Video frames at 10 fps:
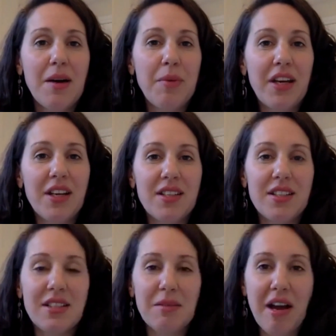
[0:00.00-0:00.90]

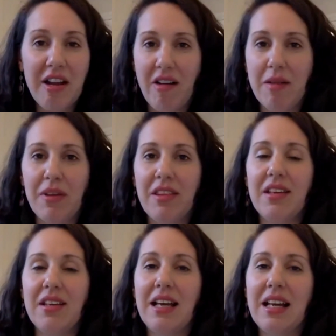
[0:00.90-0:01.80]
because my
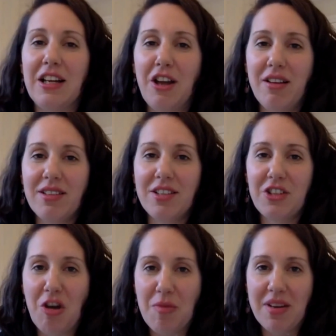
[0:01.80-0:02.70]
grandmother learned
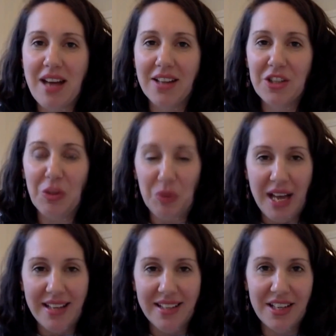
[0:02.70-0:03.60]
German at school
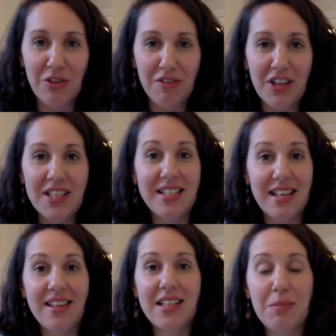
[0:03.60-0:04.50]
and at university
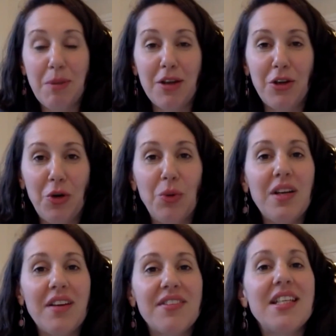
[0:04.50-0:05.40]
and then spent her whole
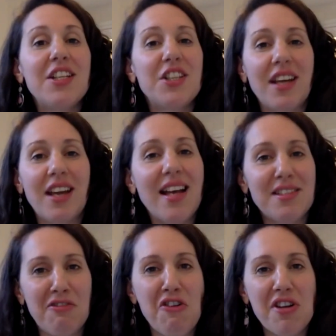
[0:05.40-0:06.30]
life teaching it as
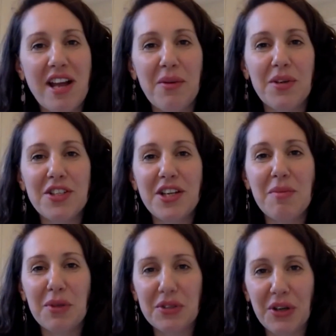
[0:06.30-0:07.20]
a foreign language in
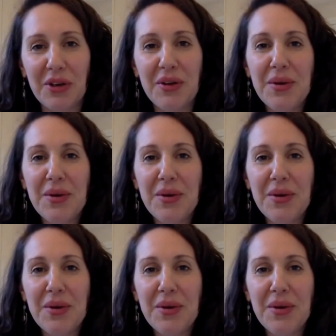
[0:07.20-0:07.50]
Moscow,